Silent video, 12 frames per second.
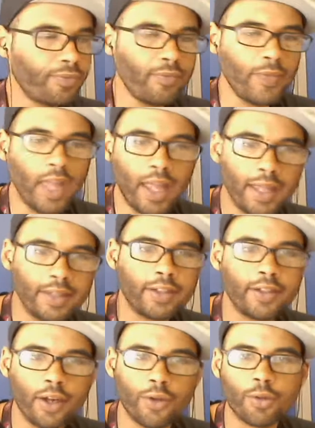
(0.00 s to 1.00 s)
And,
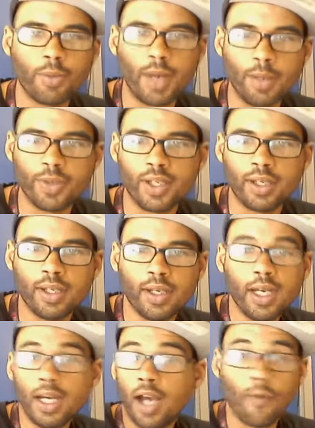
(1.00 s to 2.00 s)
there might be,
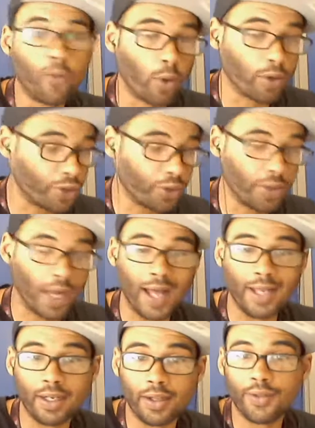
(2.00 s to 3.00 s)
of course, you
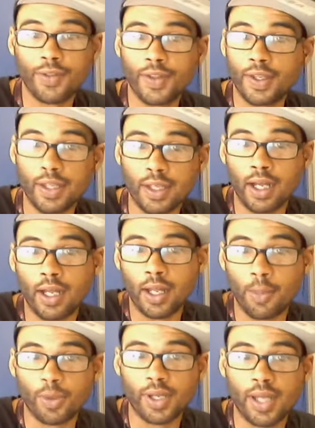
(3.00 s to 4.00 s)
got the
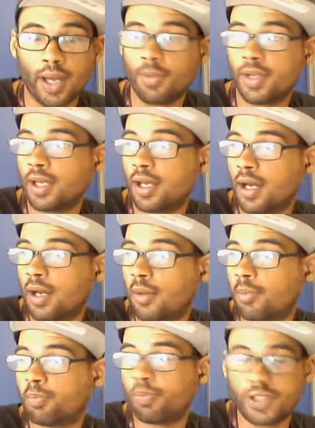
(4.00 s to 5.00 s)
up-and-coming
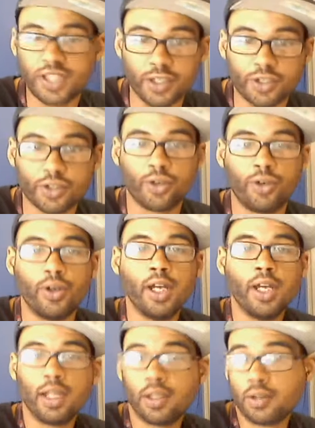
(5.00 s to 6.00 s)
potential
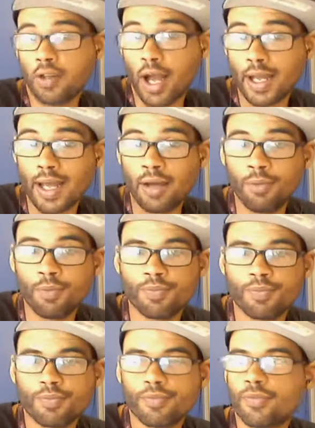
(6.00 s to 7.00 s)
lockout
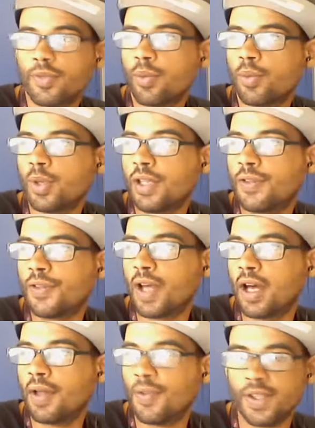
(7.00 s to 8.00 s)
with
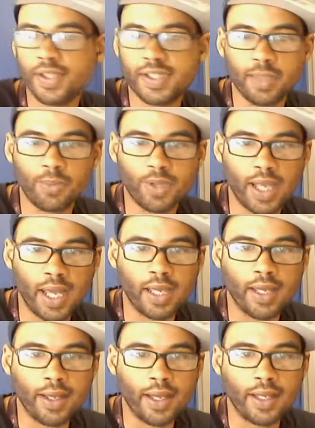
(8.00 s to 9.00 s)
the
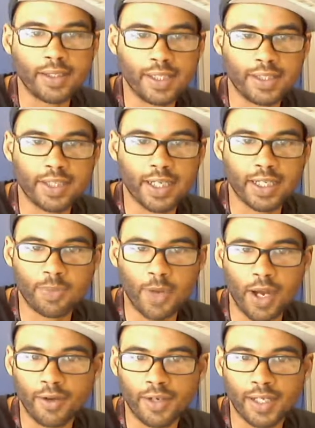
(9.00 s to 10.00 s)
CBA set to
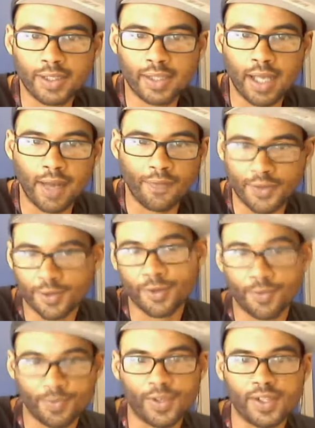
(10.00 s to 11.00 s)
expire after
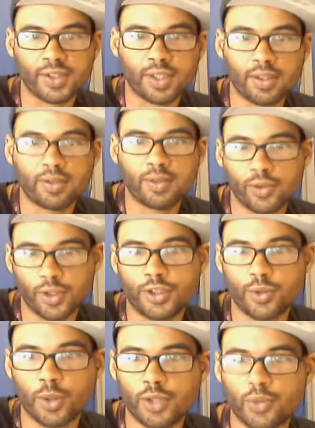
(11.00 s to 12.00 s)
the
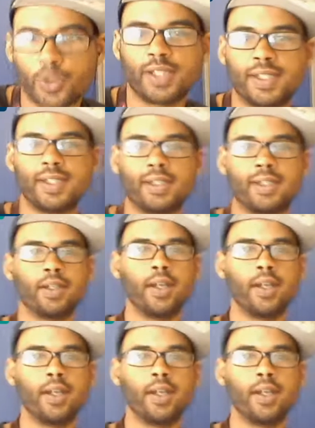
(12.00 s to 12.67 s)
2020 season.